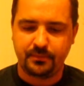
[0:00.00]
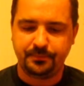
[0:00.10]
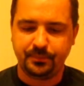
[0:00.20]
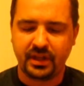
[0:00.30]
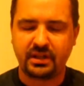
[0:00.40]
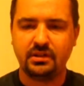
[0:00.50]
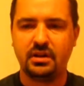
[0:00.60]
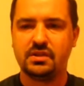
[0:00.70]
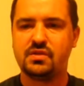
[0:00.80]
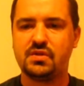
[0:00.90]
Like,
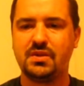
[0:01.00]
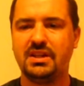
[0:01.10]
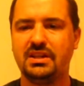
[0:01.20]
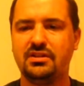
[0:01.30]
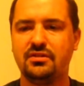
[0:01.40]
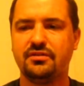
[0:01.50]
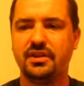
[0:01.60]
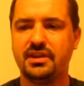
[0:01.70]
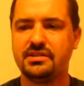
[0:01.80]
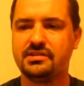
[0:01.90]
not sweet in your
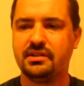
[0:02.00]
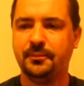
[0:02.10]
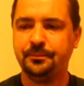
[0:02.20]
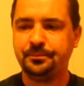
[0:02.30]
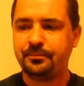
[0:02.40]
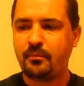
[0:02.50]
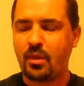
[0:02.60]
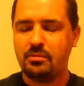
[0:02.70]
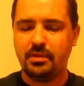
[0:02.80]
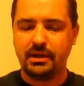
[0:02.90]
face,
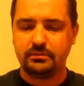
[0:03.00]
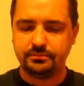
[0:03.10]
but